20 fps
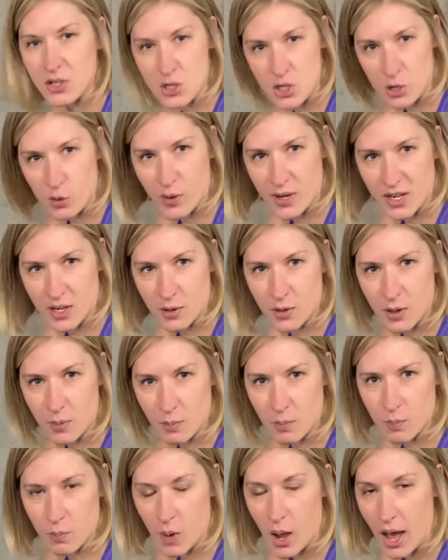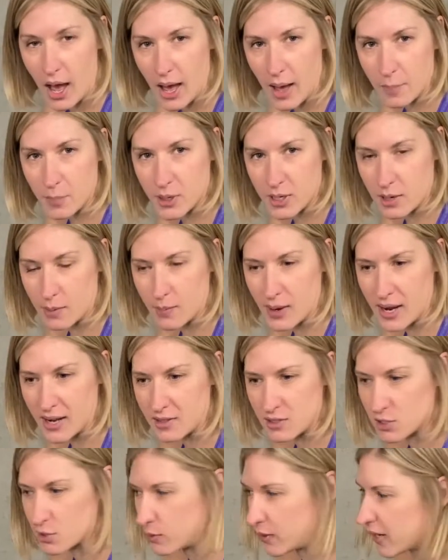do when you can put your
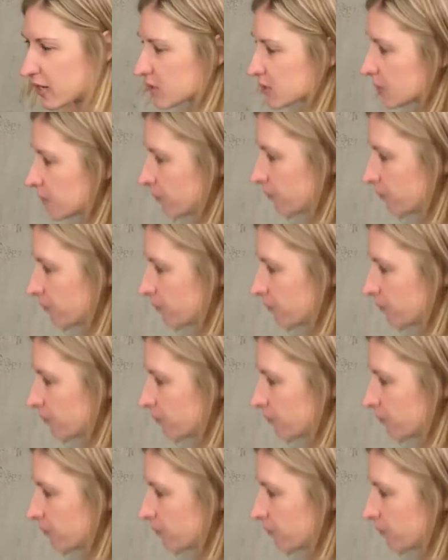mind to it.